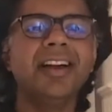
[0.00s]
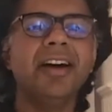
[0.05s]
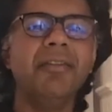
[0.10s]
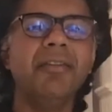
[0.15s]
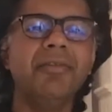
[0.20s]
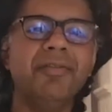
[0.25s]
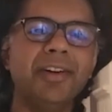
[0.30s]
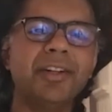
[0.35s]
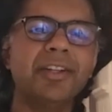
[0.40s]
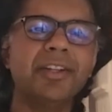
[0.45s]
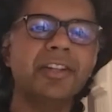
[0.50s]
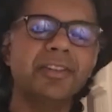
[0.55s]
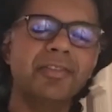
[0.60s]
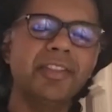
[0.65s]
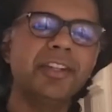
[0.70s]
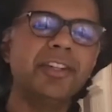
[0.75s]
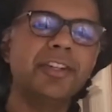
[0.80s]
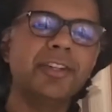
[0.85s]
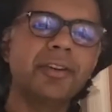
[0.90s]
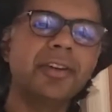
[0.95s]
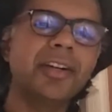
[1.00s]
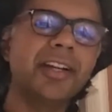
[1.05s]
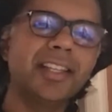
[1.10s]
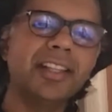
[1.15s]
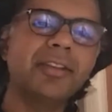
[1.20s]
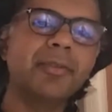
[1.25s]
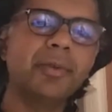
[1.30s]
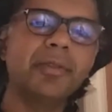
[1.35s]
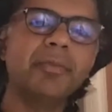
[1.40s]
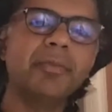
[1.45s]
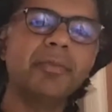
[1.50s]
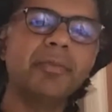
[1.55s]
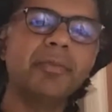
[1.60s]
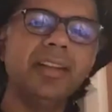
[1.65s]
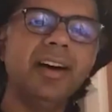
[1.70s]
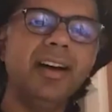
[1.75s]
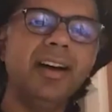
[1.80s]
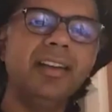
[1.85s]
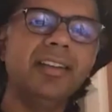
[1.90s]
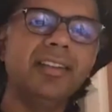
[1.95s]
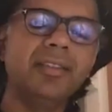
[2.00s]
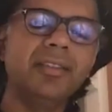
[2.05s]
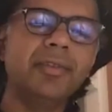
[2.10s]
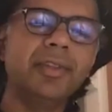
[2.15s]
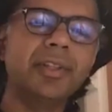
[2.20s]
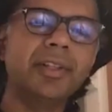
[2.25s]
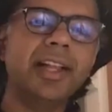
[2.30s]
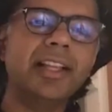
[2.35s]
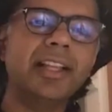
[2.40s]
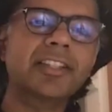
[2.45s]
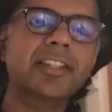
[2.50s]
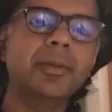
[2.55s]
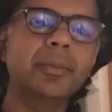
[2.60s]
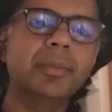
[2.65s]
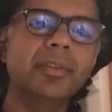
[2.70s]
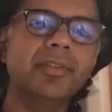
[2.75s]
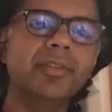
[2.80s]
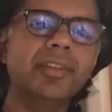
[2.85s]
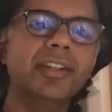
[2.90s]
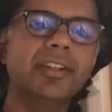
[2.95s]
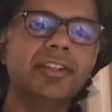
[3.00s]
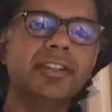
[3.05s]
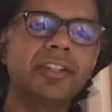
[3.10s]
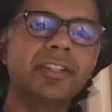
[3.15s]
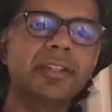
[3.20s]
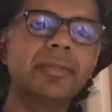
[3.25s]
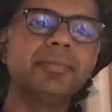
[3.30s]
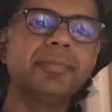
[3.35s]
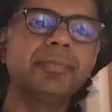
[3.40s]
a function of the journey that we've been on over the last couple of years.